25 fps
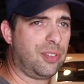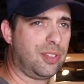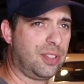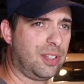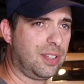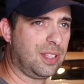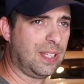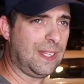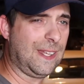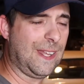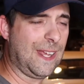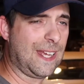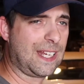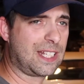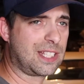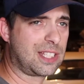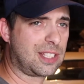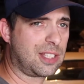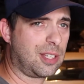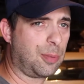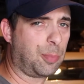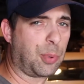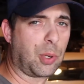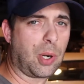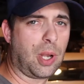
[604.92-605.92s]
the
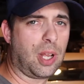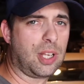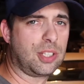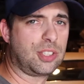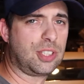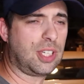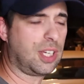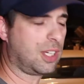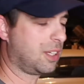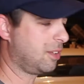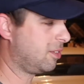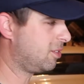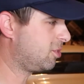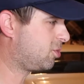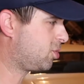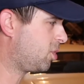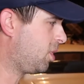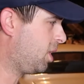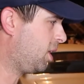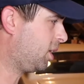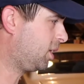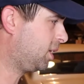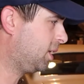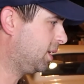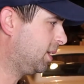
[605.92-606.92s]
next project of the
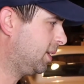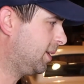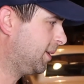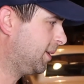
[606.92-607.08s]
truck?